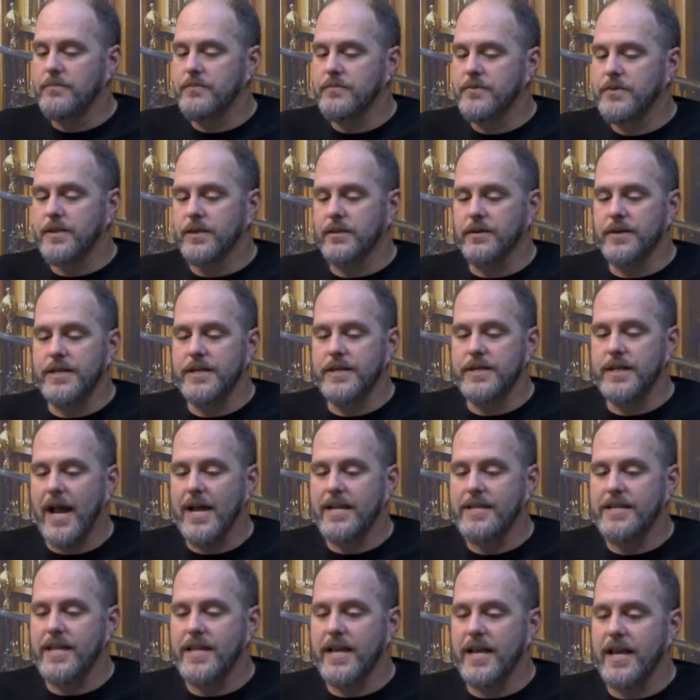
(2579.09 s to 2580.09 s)
series
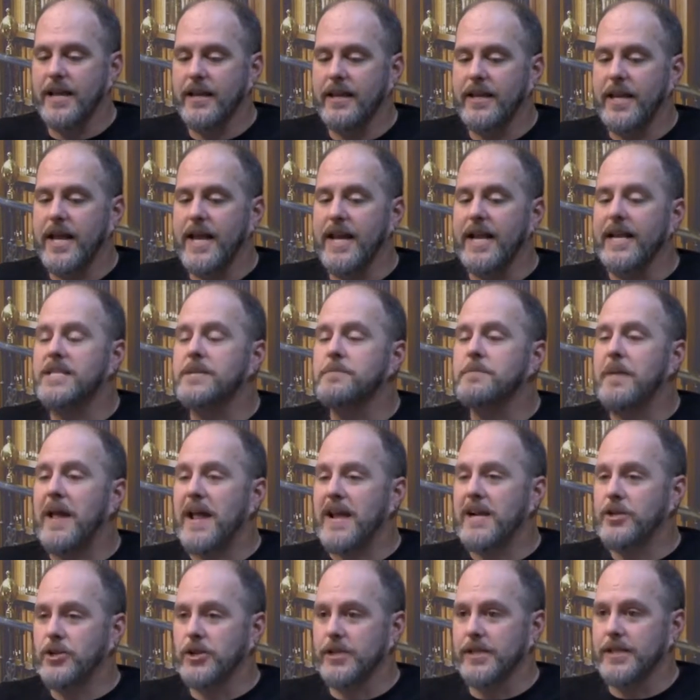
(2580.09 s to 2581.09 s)
as they get
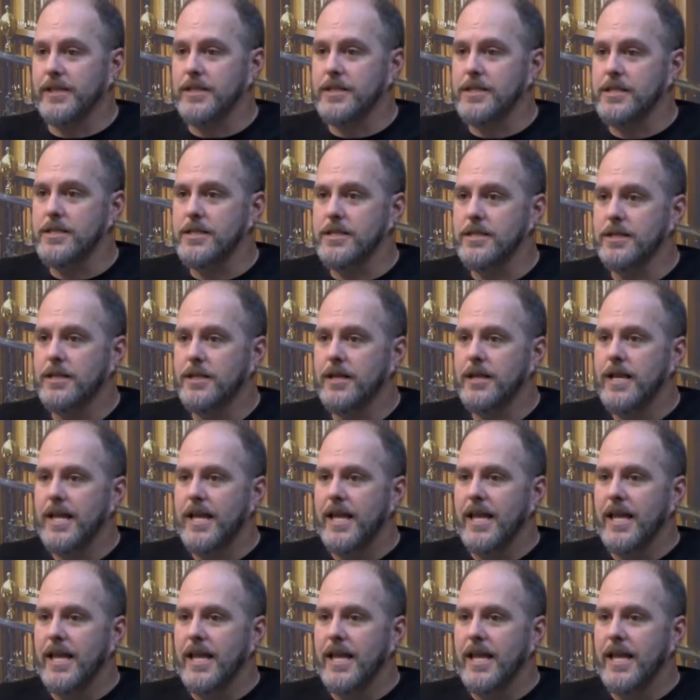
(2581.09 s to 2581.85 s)
expansions mm-hmm.